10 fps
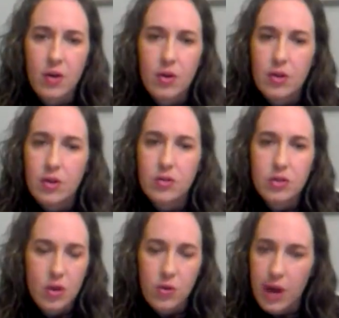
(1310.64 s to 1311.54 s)
you
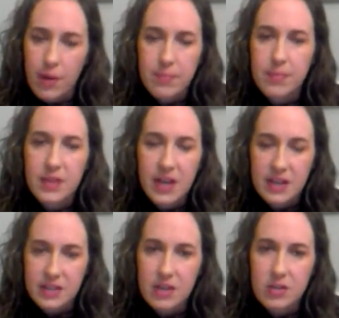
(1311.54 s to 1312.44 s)
showed up. That
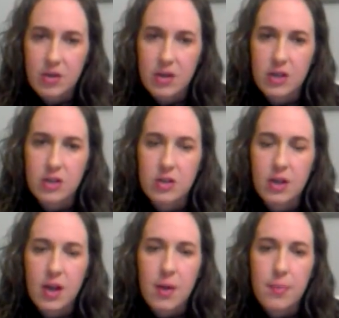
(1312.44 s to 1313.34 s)
takes courage.
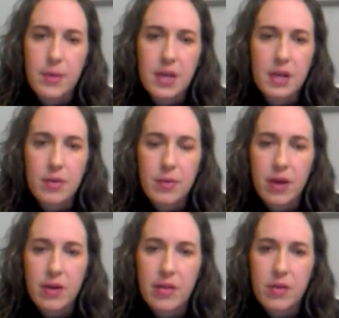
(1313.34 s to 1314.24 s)
Being
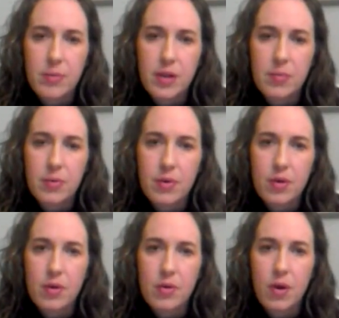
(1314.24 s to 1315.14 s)
around other people
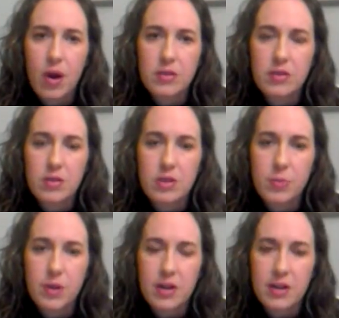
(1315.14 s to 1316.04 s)
who are also
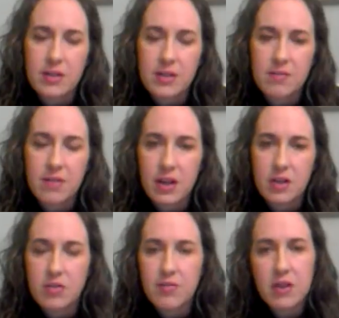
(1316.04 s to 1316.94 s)
experiencing
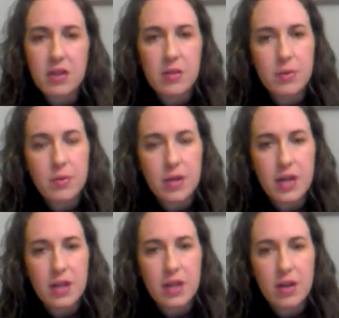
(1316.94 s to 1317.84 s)
financial freedom, who are
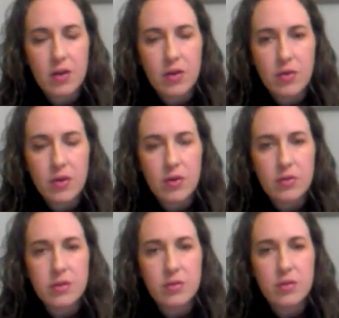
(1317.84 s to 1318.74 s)
getting their own
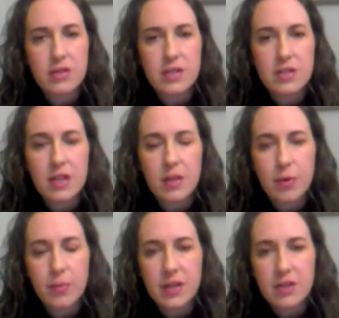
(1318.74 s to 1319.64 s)
goals, who are seeing the
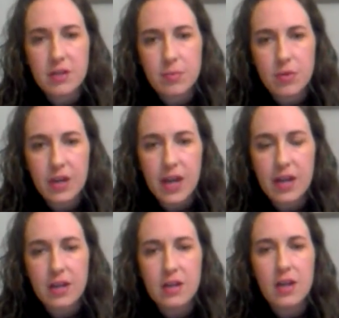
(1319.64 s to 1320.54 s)
momentum
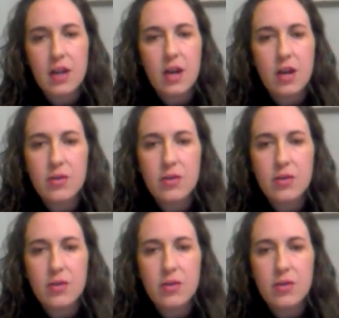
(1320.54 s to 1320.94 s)
created, who are